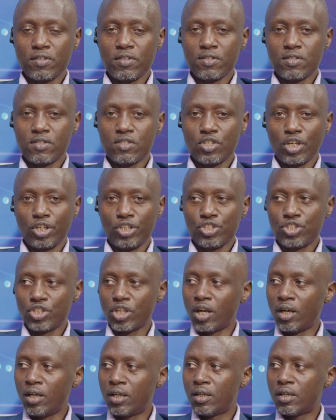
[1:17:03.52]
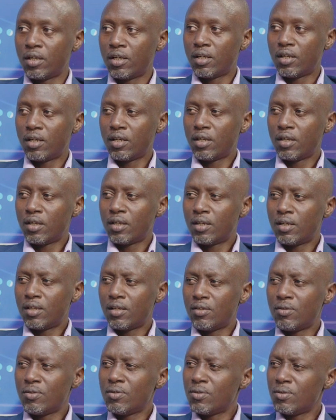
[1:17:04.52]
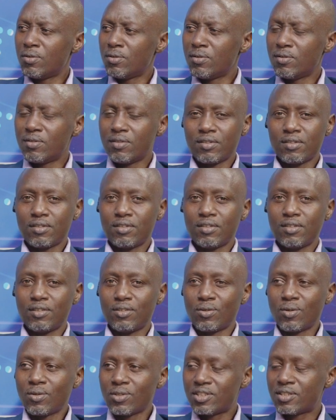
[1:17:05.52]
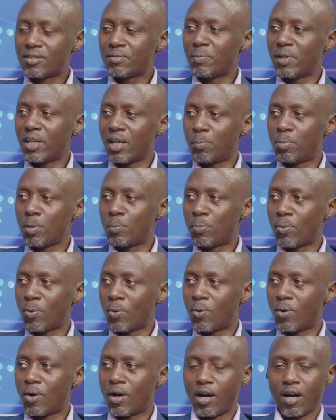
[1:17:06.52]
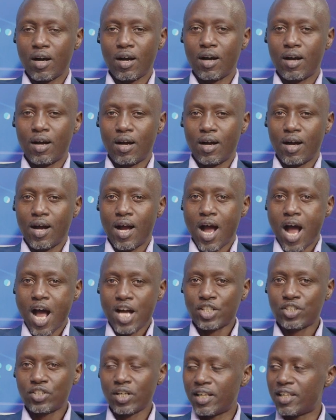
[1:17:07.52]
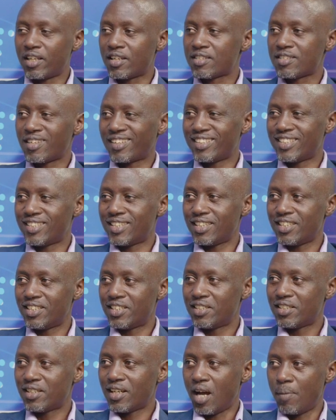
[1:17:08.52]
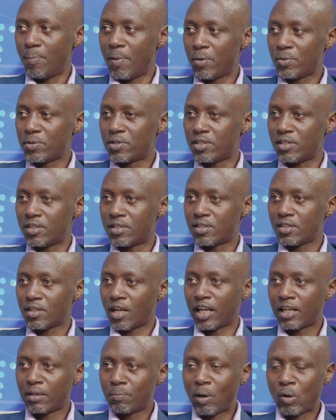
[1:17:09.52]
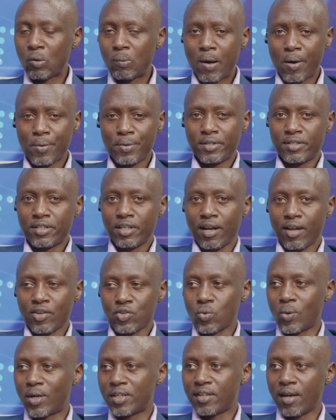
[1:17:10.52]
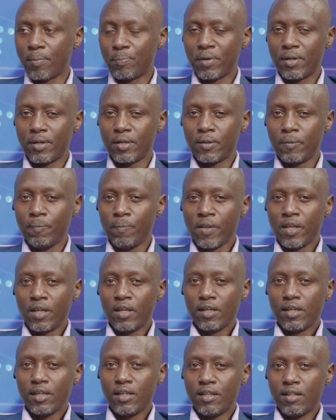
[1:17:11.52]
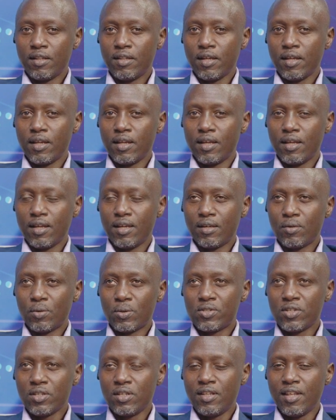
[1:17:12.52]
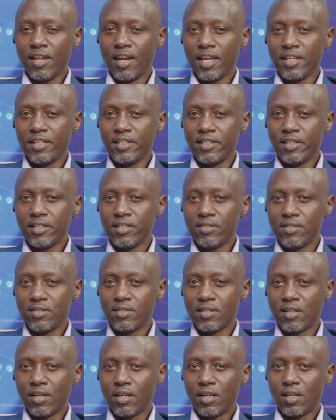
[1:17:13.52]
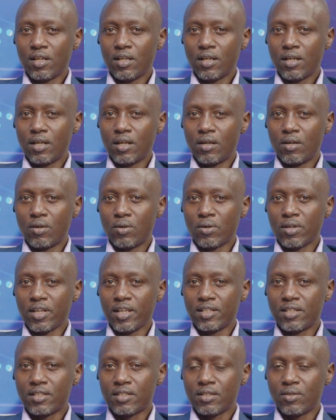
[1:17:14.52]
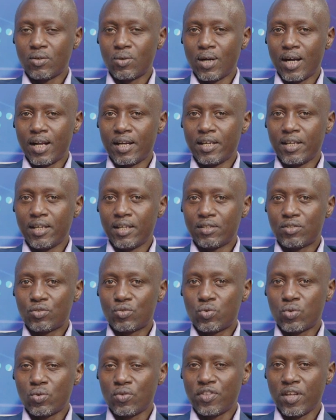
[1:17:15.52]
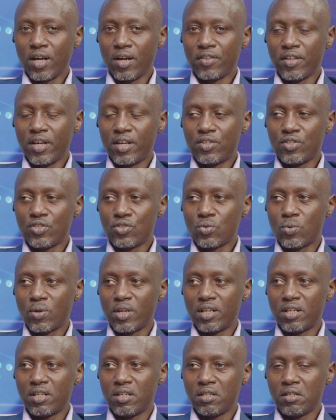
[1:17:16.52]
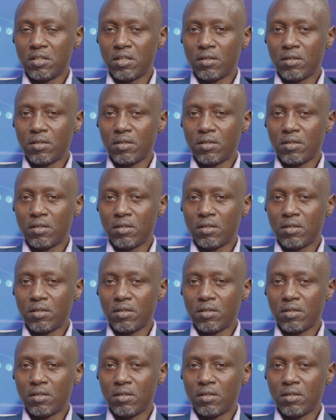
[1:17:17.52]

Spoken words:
this censure, not many people are actually excited about it. And Baguma will tell us what happened in was it the 90s or early 2000s when